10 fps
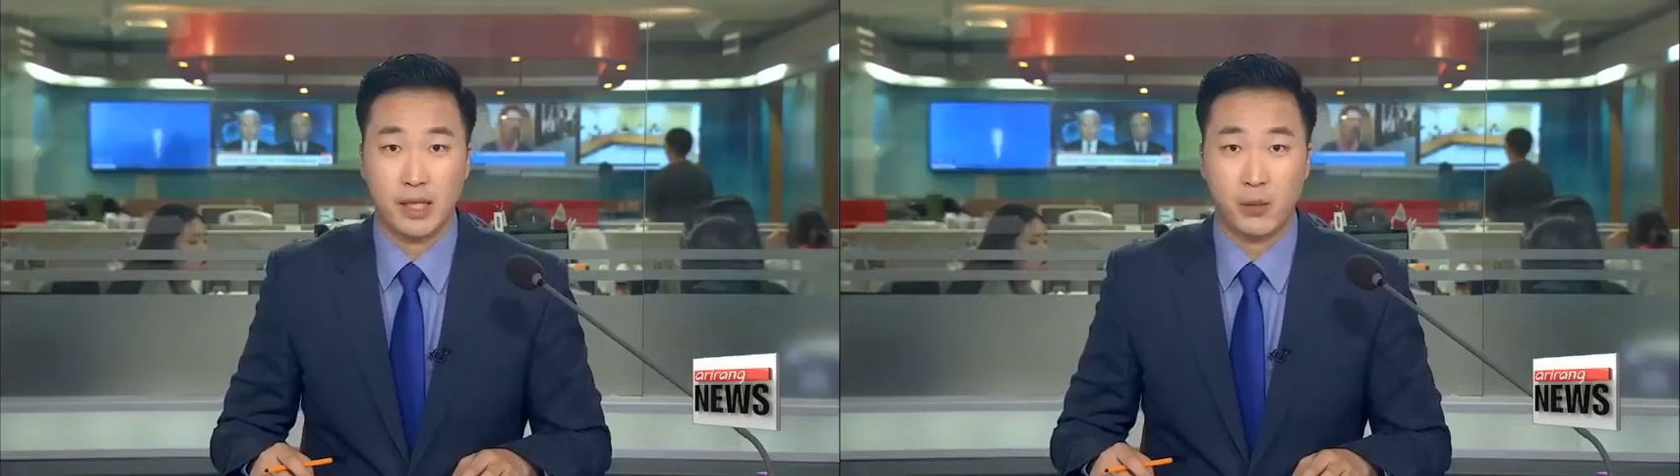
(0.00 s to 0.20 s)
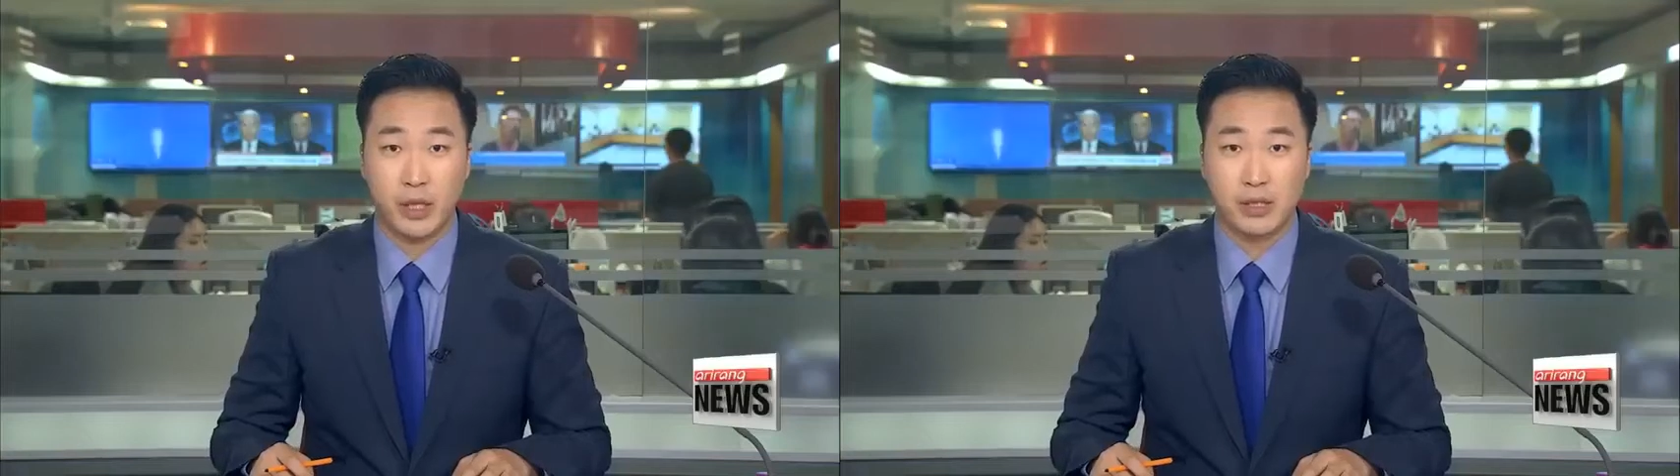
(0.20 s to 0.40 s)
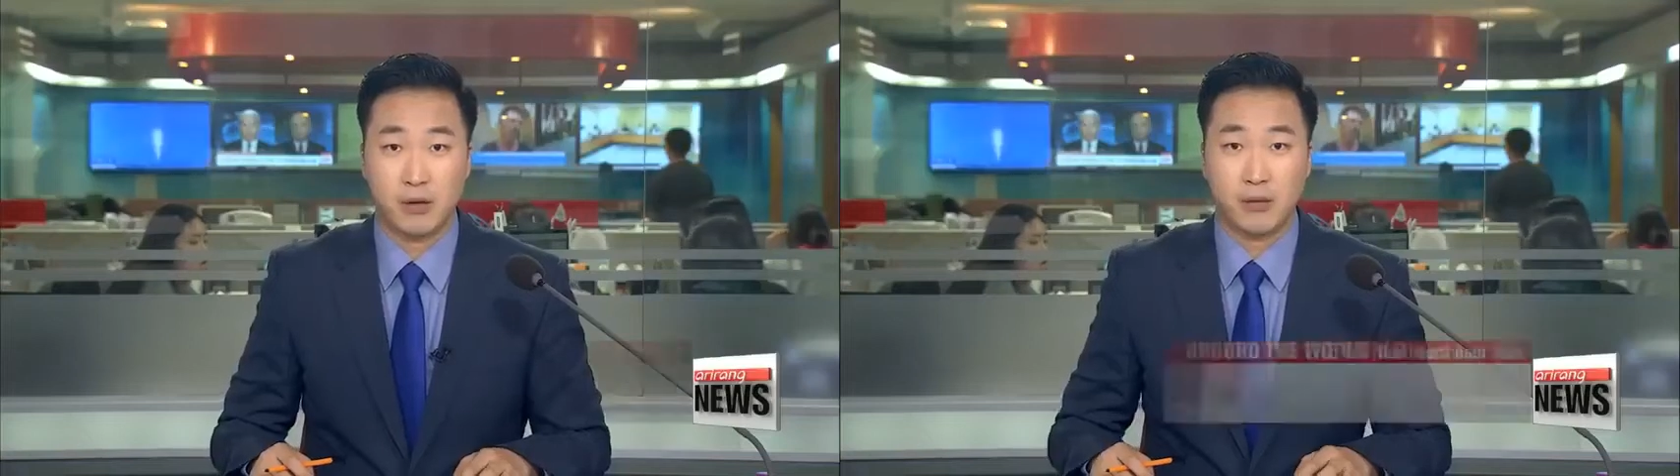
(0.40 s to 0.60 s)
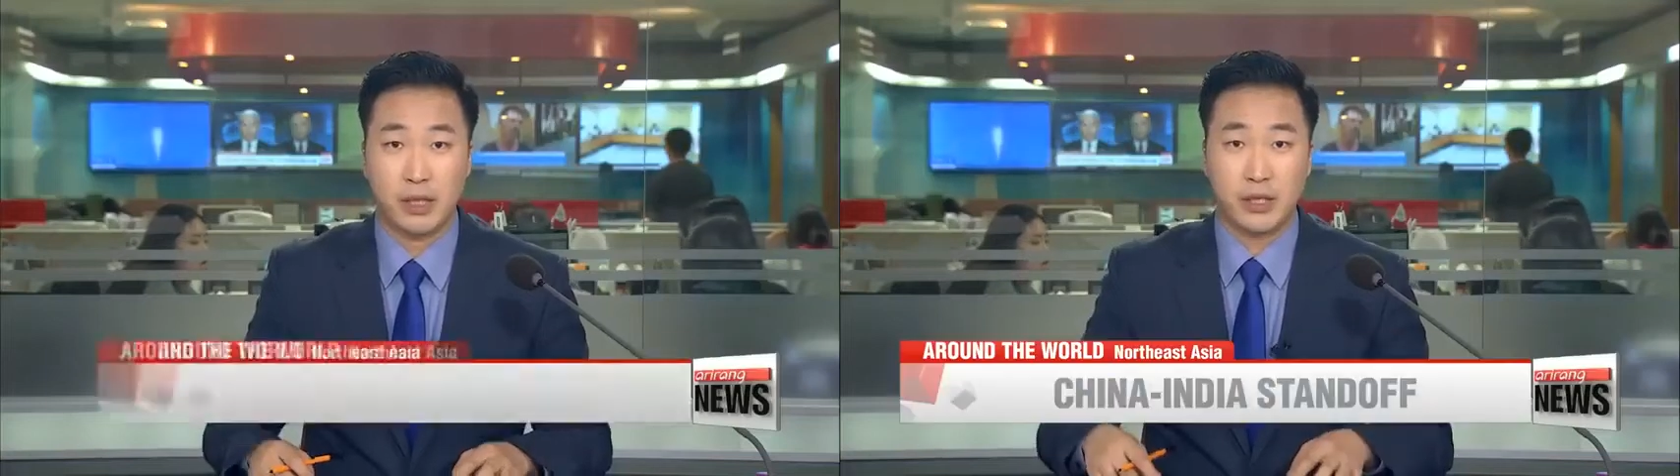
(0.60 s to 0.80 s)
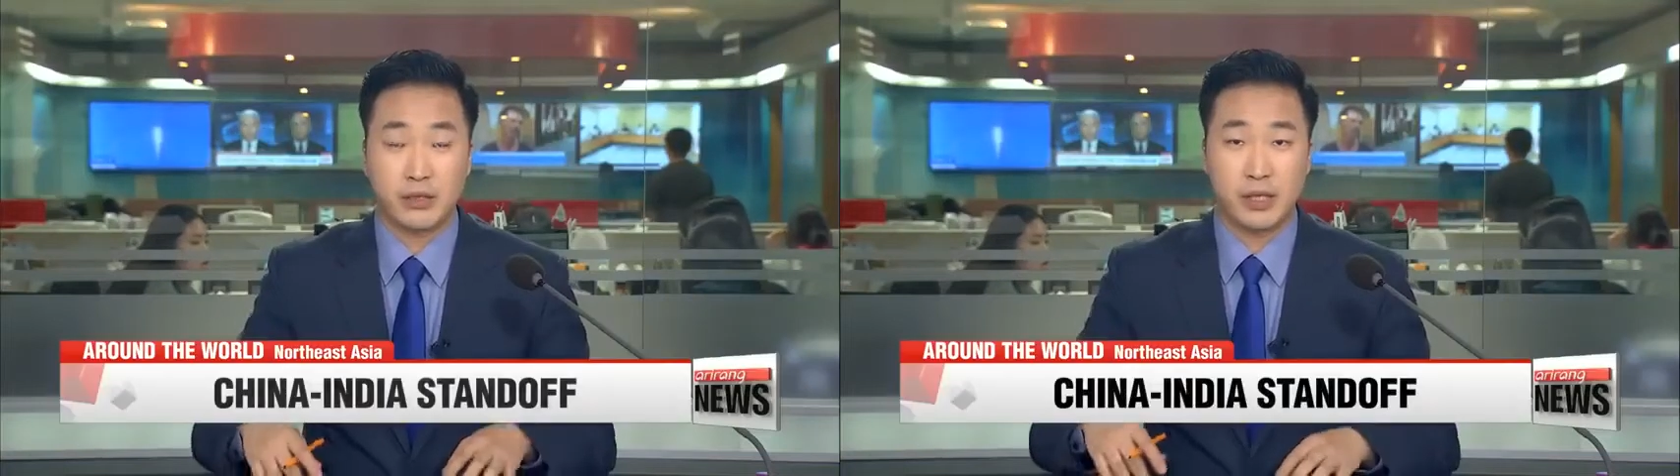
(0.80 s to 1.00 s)
A weeks long
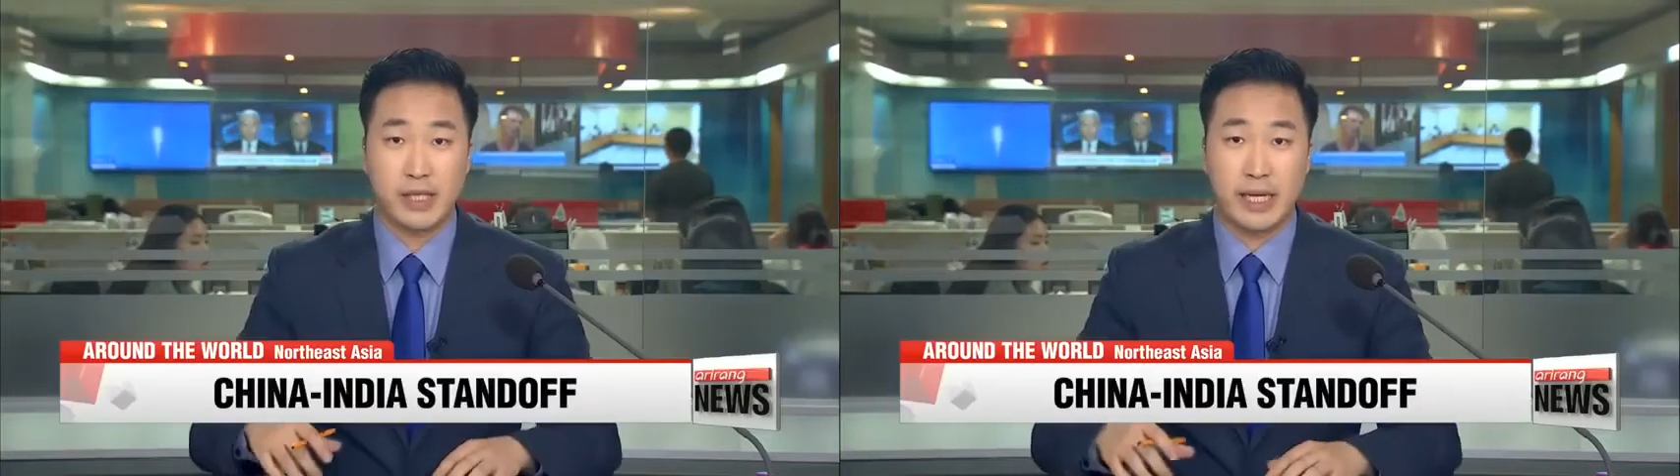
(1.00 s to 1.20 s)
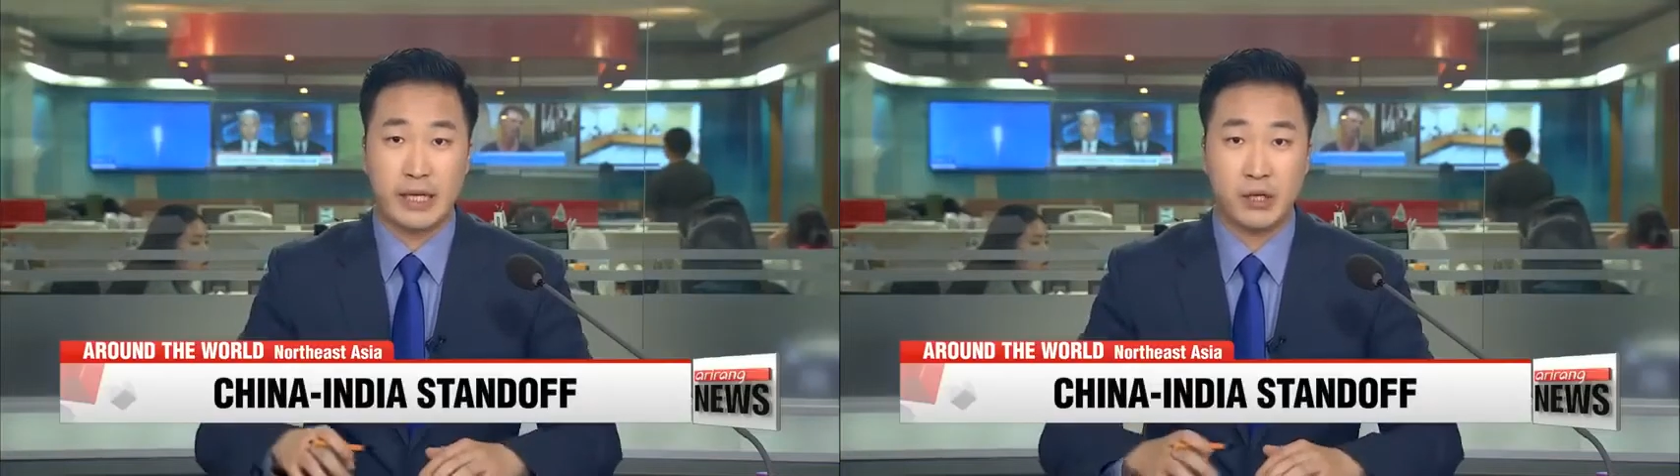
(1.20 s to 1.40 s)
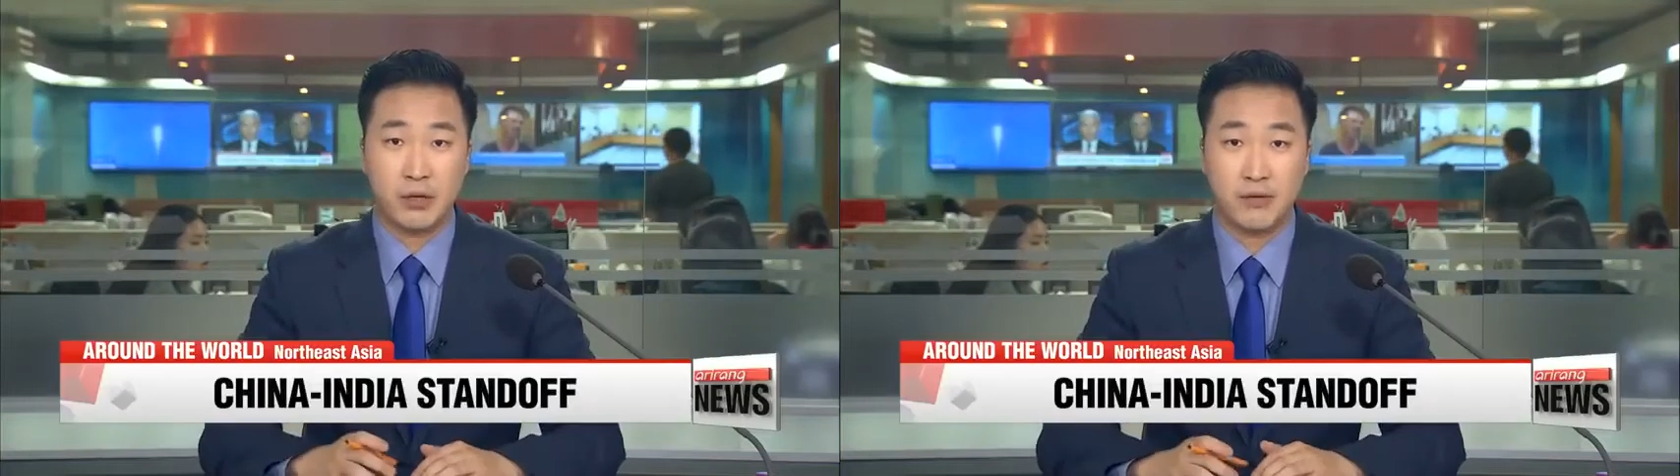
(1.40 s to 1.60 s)
military standoff